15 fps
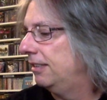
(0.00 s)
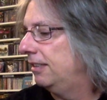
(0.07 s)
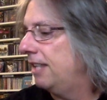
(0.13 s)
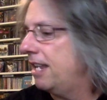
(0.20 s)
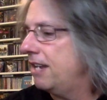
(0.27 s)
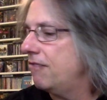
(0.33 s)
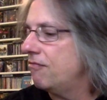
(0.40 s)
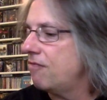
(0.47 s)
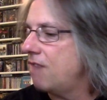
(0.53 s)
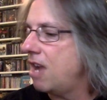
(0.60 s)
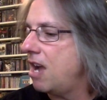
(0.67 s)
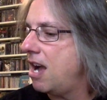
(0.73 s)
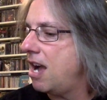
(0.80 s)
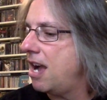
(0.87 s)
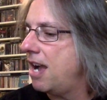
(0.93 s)
Let It
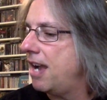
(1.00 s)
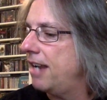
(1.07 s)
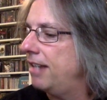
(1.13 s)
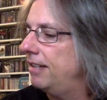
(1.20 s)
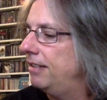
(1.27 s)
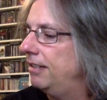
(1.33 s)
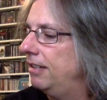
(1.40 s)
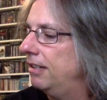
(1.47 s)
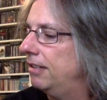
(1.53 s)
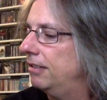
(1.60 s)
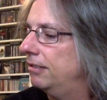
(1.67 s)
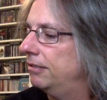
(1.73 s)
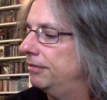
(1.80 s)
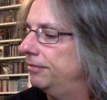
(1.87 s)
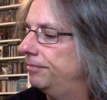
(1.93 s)
Ride, you
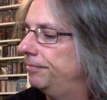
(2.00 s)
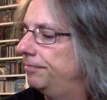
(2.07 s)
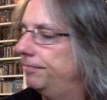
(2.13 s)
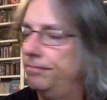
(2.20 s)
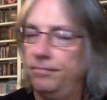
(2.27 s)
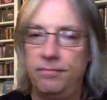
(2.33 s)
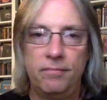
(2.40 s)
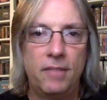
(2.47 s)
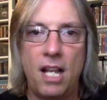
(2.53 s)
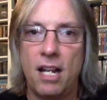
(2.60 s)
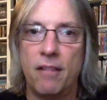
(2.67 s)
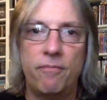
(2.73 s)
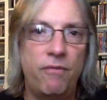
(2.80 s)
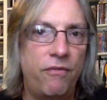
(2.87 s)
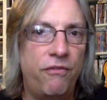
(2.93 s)
know, got
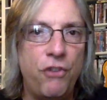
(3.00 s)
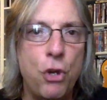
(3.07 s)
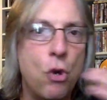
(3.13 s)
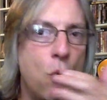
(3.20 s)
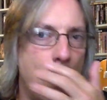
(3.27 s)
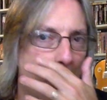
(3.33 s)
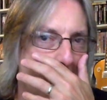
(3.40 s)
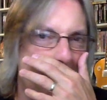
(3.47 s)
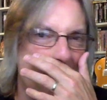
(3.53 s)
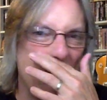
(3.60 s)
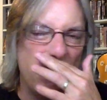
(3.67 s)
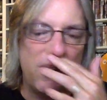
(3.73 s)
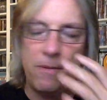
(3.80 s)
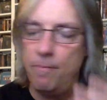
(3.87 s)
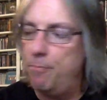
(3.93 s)
a few
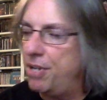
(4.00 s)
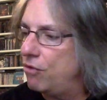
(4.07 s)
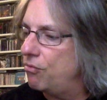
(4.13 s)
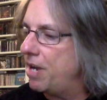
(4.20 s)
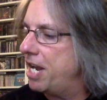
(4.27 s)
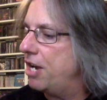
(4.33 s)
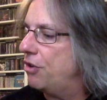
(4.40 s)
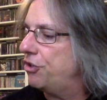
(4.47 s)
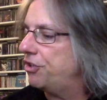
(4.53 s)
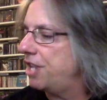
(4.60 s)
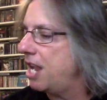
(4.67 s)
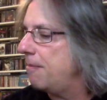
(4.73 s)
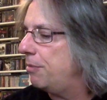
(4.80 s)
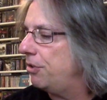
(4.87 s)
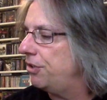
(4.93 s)
others, big radio
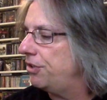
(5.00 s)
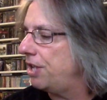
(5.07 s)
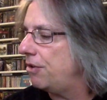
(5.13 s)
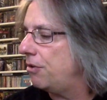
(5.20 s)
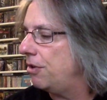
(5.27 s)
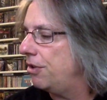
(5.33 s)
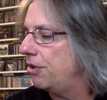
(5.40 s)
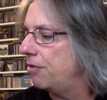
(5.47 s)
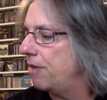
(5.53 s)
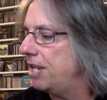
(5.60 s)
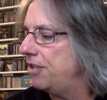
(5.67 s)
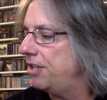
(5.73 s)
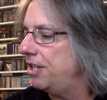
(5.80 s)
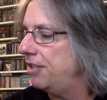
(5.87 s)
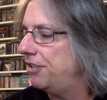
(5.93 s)
staples on all their
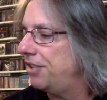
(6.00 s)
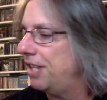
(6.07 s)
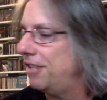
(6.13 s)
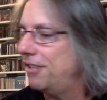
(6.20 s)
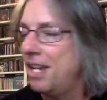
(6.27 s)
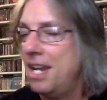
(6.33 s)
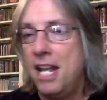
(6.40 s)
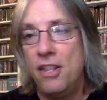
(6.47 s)
greatest hit sets.